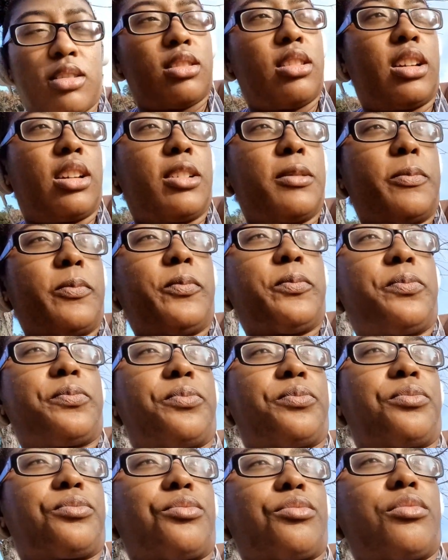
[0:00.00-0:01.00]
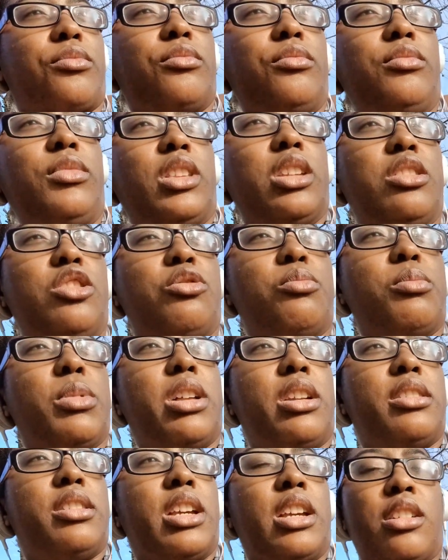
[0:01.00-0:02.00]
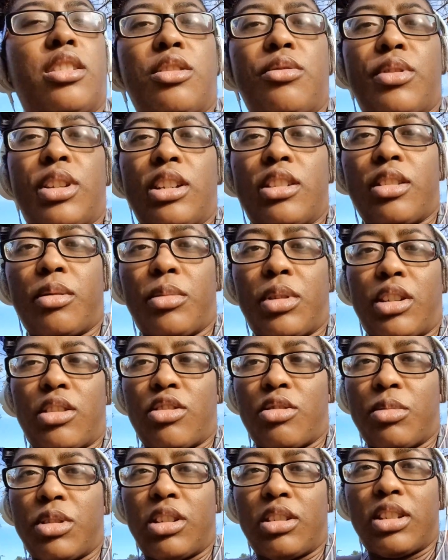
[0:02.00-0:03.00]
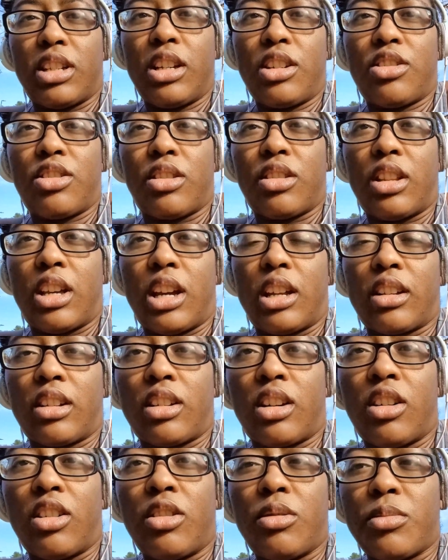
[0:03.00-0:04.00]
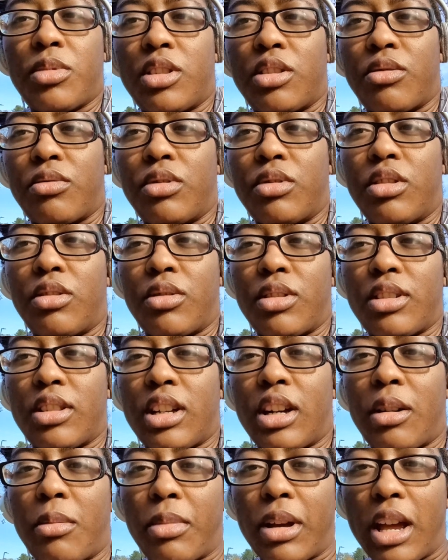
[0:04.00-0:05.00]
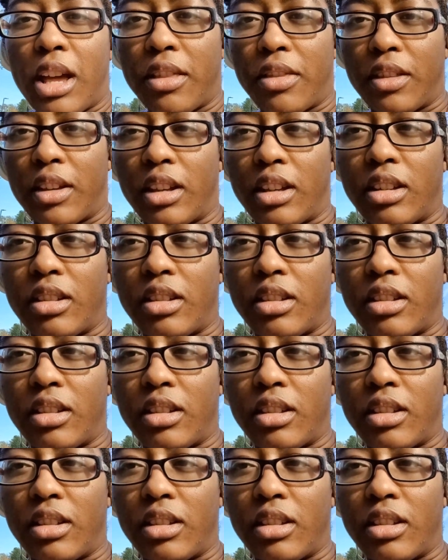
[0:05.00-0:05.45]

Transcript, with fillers: It's like you meditate and you see something in your meditation that calms you. You know, it's not a bad thing.